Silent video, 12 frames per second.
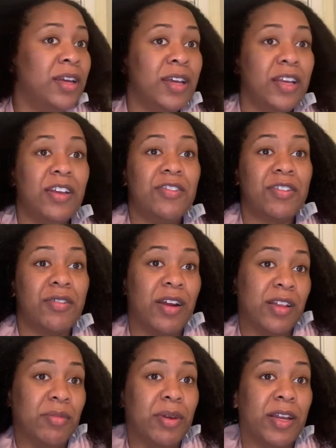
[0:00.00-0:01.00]
It's just gonna
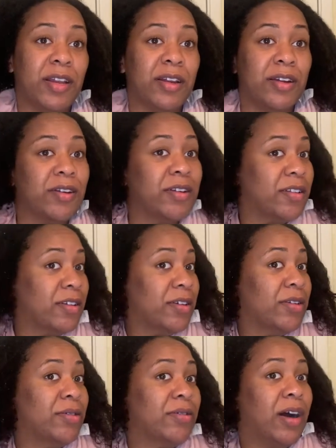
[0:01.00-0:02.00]
have to be in there
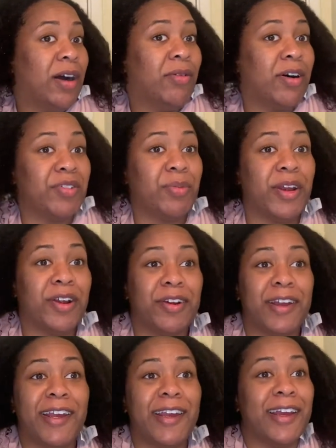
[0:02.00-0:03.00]
until I wash my hair
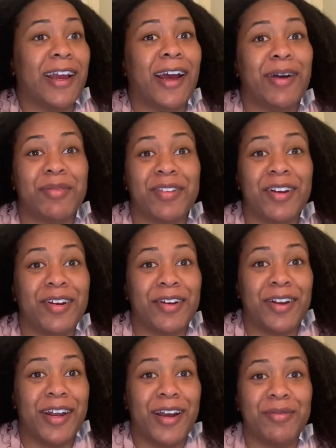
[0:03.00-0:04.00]
again. I'm
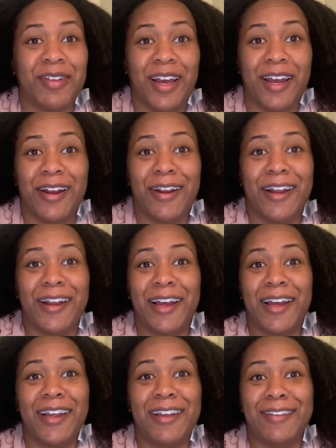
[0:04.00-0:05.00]
sorry, I'm tired, and
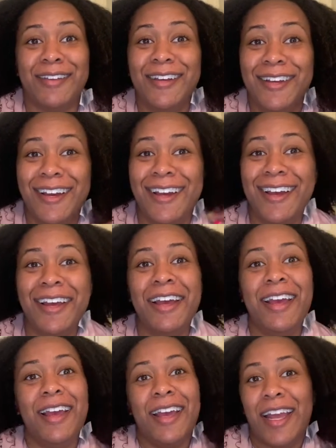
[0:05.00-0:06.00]
it's
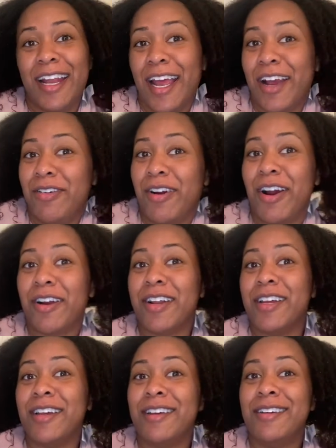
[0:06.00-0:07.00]
it ain't gonna hurt
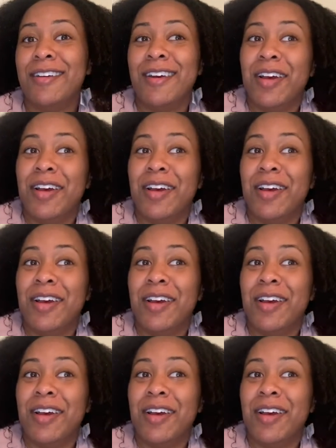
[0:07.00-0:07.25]
it.